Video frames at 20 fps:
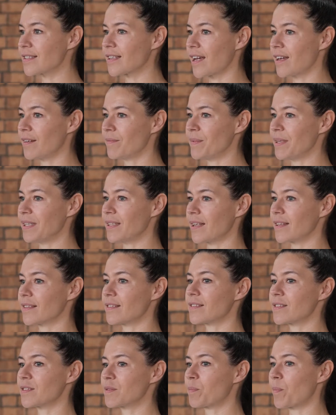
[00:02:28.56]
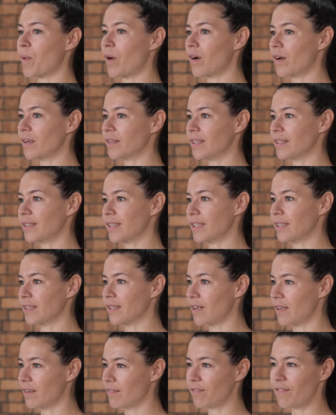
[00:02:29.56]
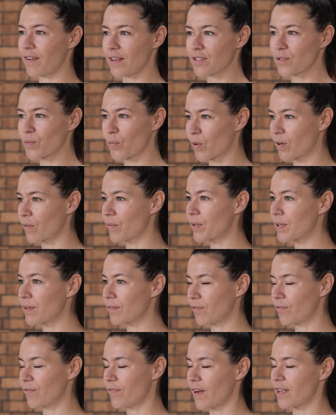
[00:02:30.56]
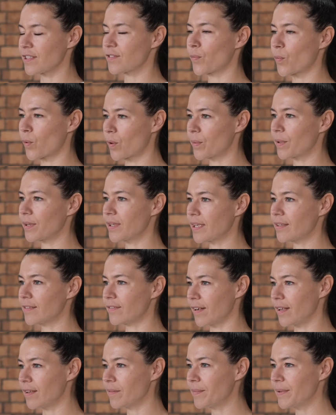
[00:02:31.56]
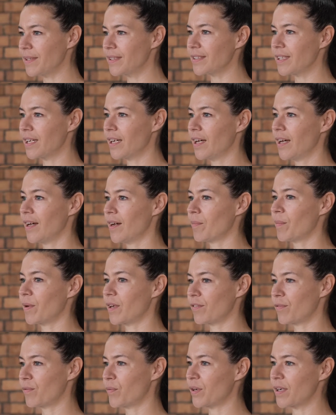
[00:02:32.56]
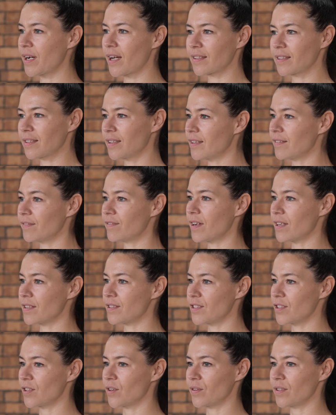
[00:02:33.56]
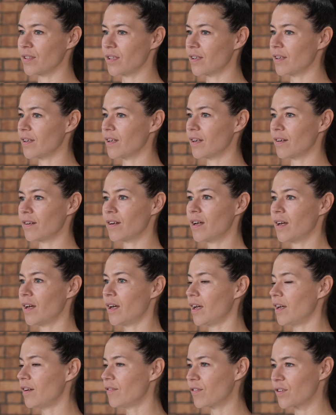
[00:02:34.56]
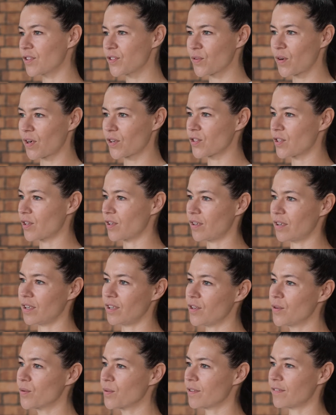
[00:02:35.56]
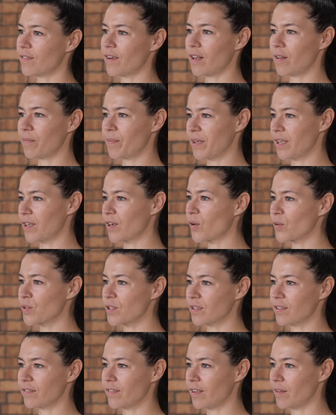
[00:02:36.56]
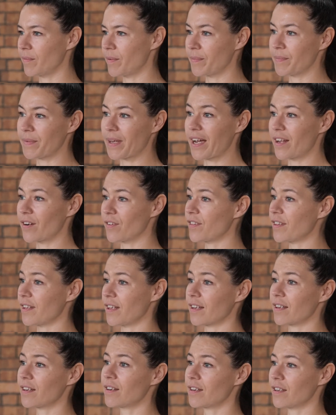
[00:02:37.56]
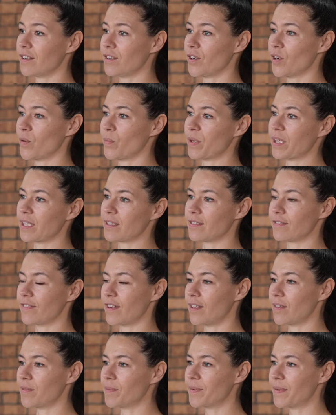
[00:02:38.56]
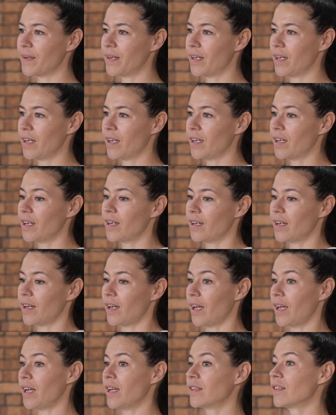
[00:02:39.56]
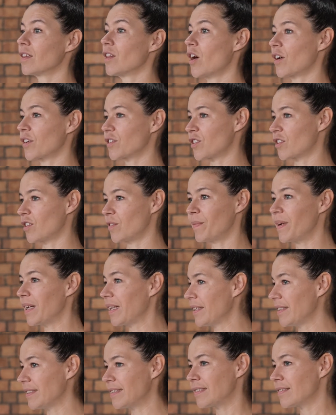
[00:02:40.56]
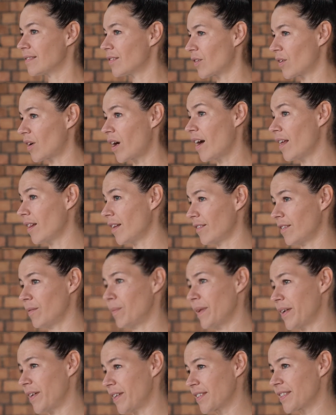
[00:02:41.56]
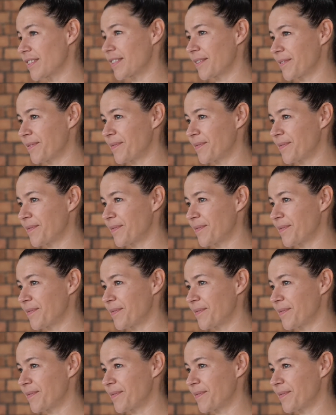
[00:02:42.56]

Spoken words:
can be that spark that can kind of fast forward that development. But if we're not going to invest, in the infrastructure, in youth development, in coaching development, I don't think, we can develop in long-term elite or high-level players.